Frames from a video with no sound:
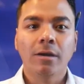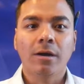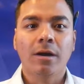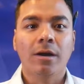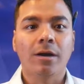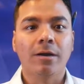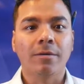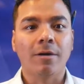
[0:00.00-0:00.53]

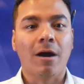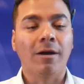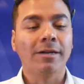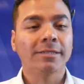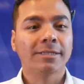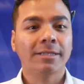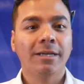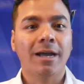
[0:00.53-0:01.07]
Uh,
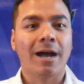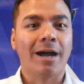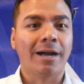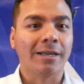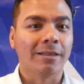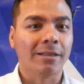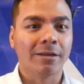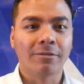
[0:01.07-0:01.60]
honestly, I
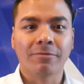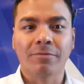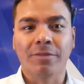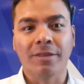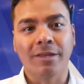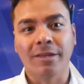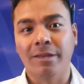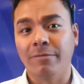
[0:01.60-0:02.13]
love
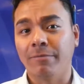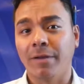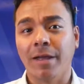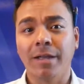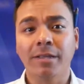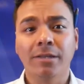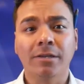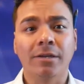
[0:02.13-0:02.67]
the event.